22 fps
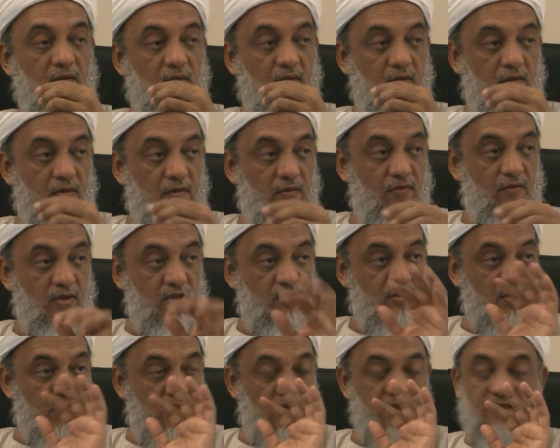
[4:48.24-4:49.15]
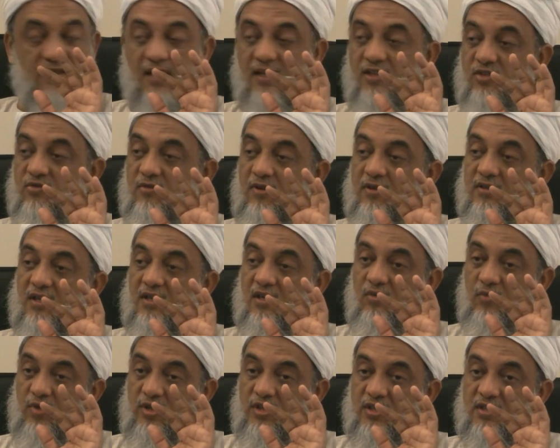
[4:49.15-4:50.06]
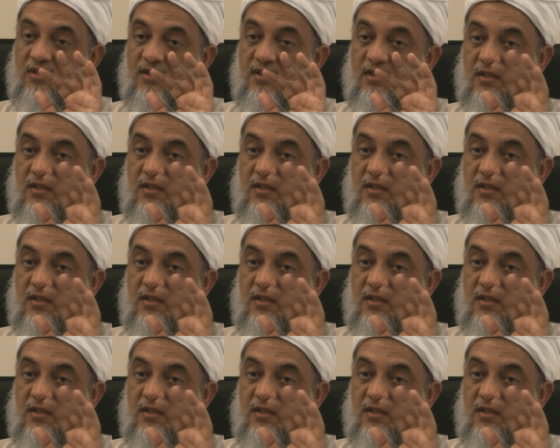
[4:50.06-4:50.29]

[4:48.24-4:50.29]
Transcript: but as long as Allah subhanahu wa ta'ala wishes,